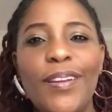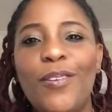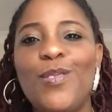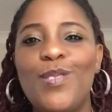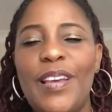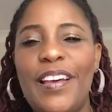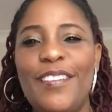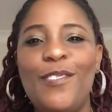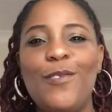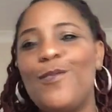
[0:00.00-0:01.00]
because they are,
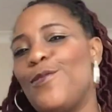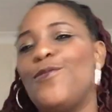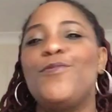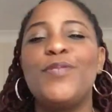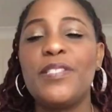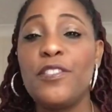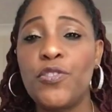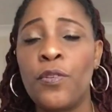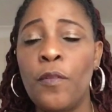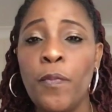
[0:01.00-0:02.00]
you know, Jewish
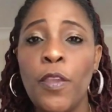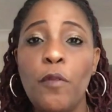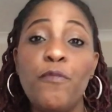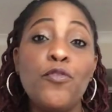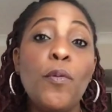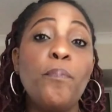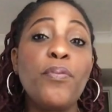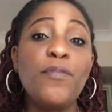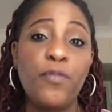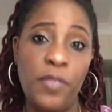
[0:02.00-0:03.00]
nation. If we don't
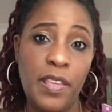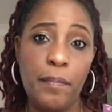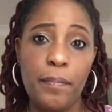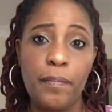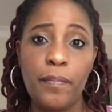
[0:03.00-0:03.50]
pray for them,